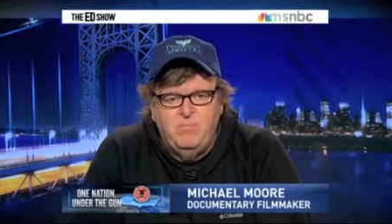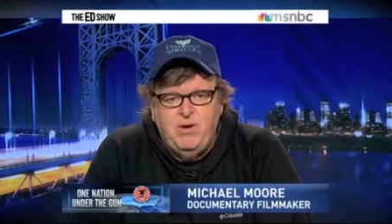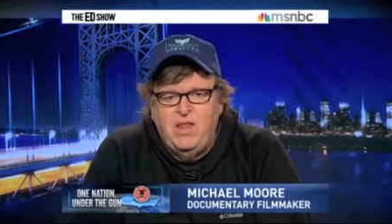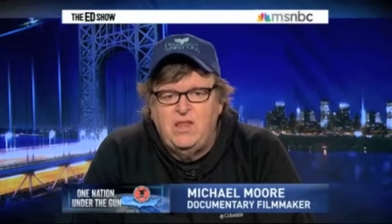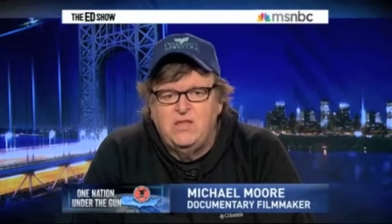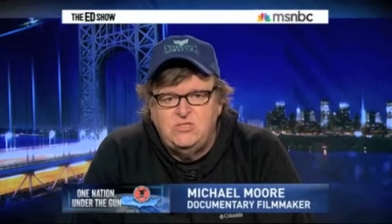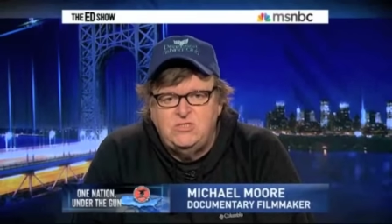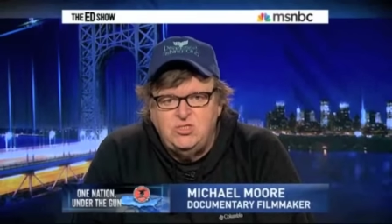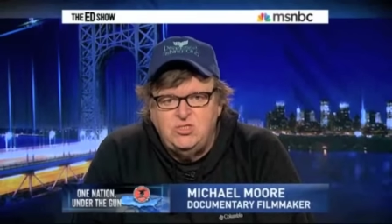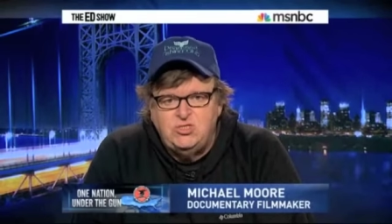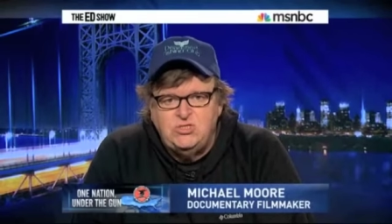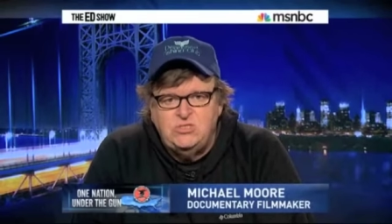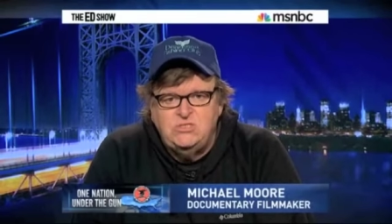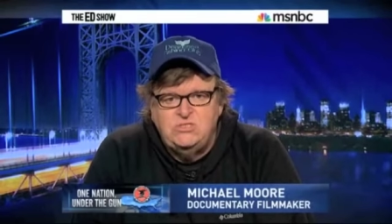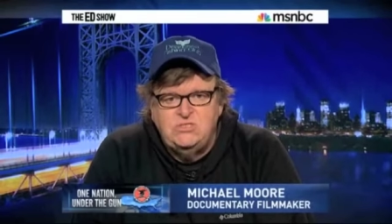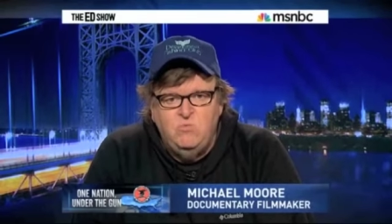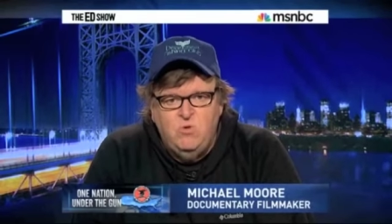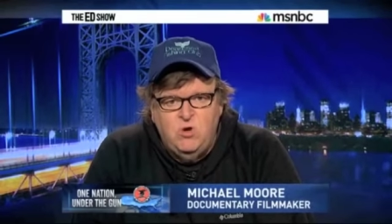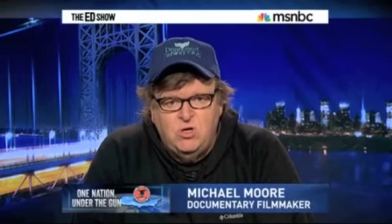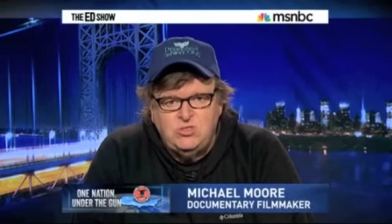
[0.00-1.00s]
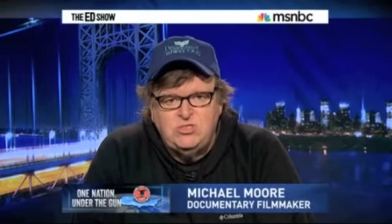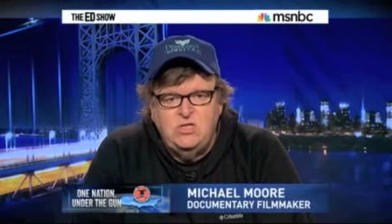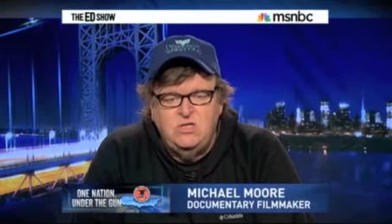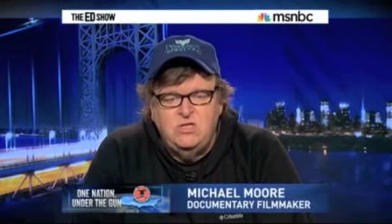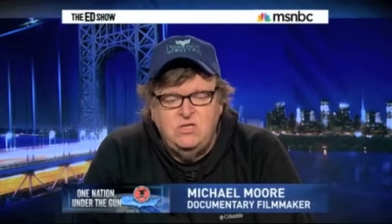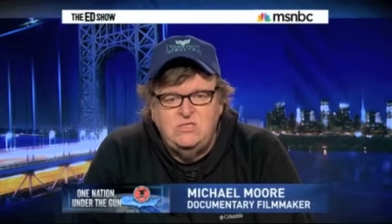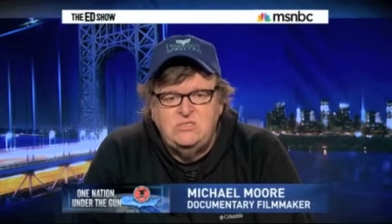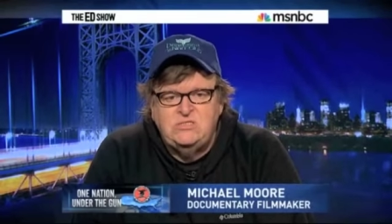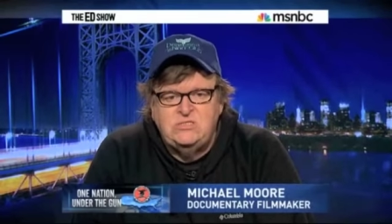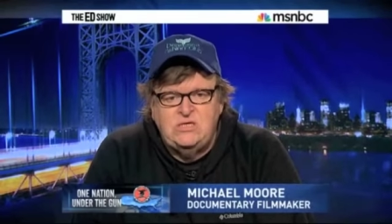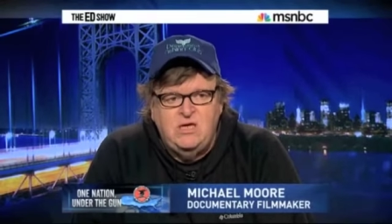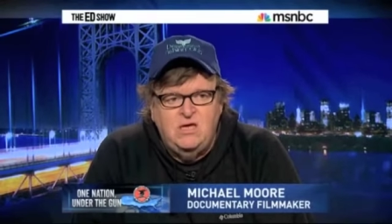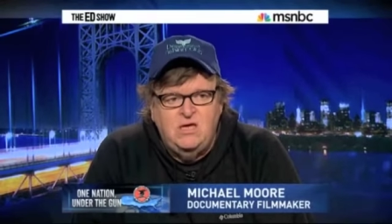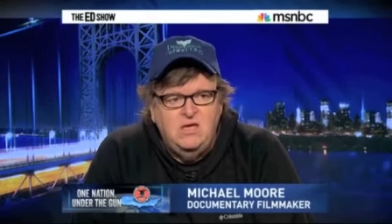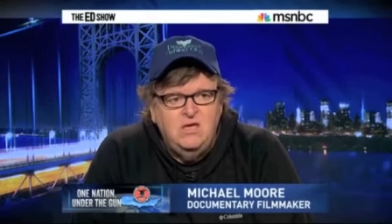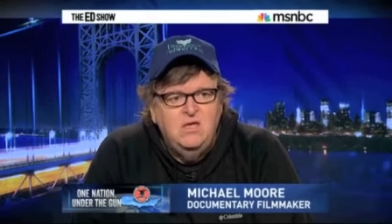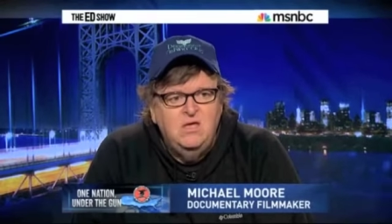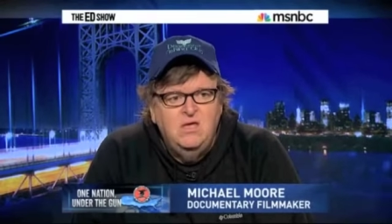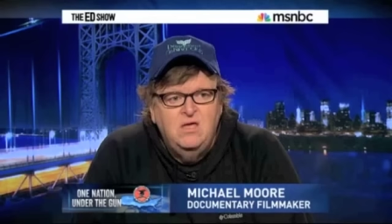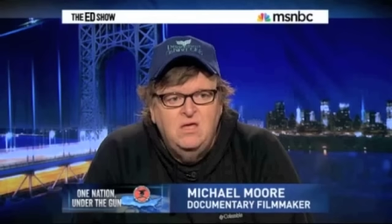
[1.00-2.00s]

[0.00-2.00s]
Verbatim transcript: politicians in Washington D.C.